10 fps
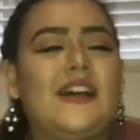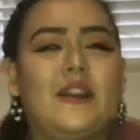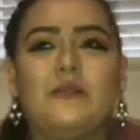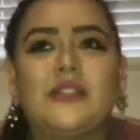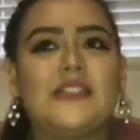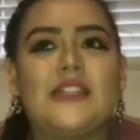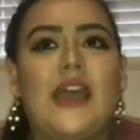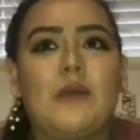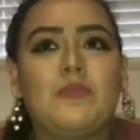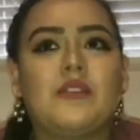I don't want this to
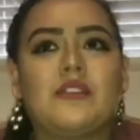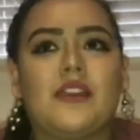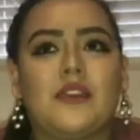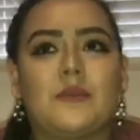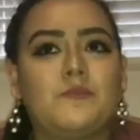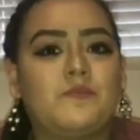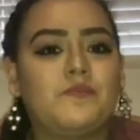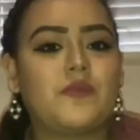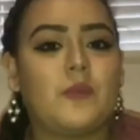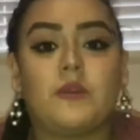happen. Like,
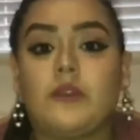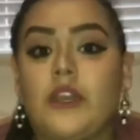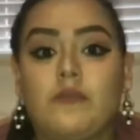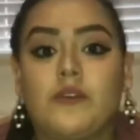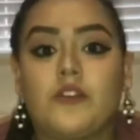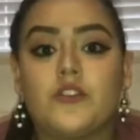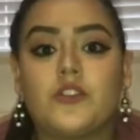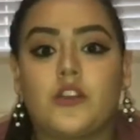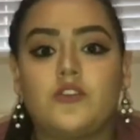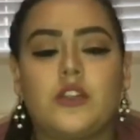I'm not ready to have my first
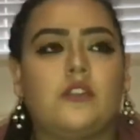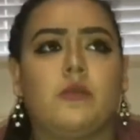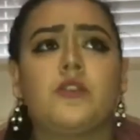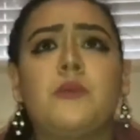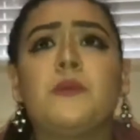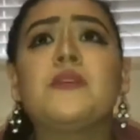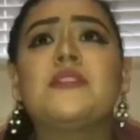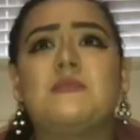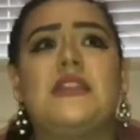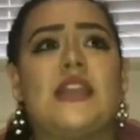surgery and a bunch of people to
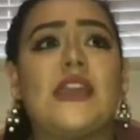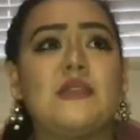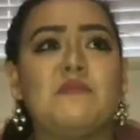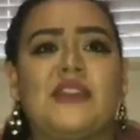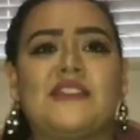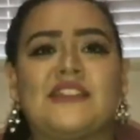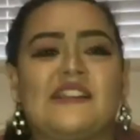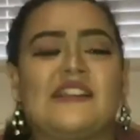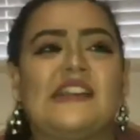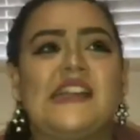see me naked,
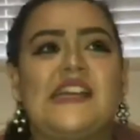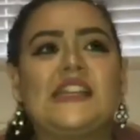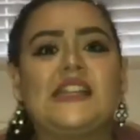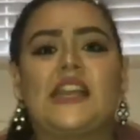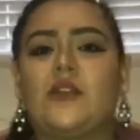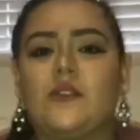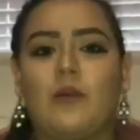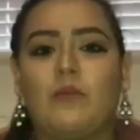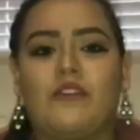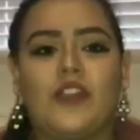basically. Like, I know they're
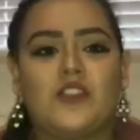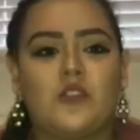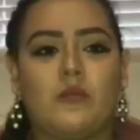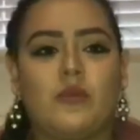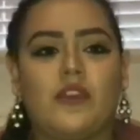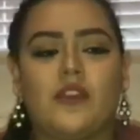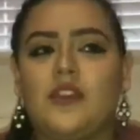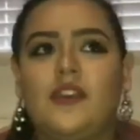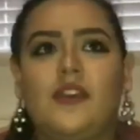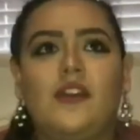all professional, but
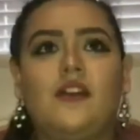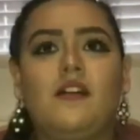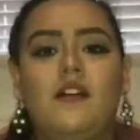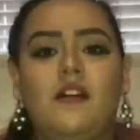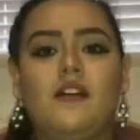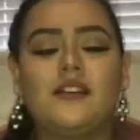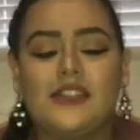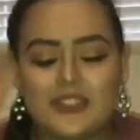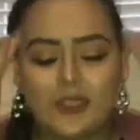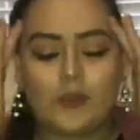
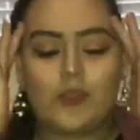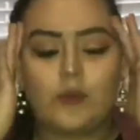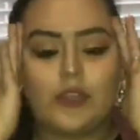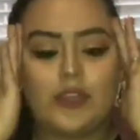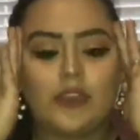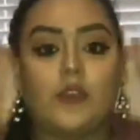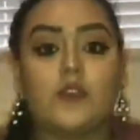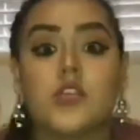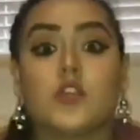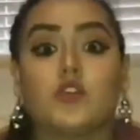and so they were like, I
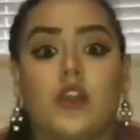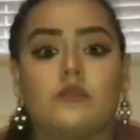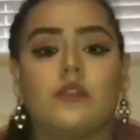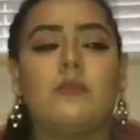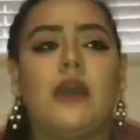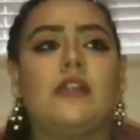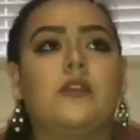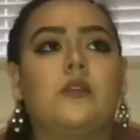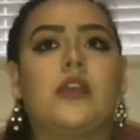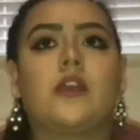was like crying really bad, and
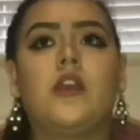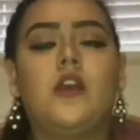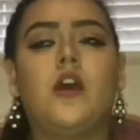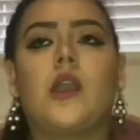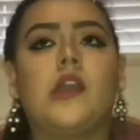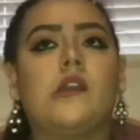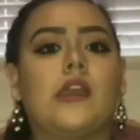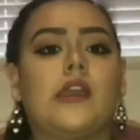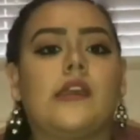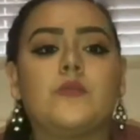they were like,
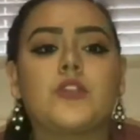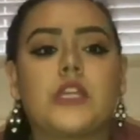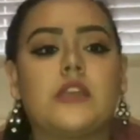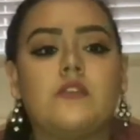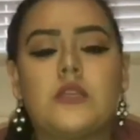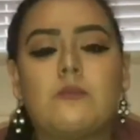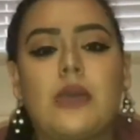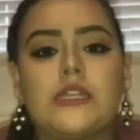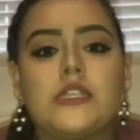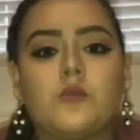okay, I'm just gonna give you some
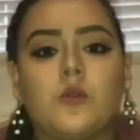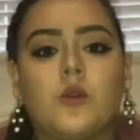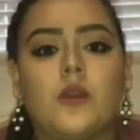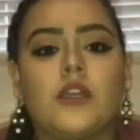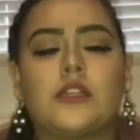medicine real quick.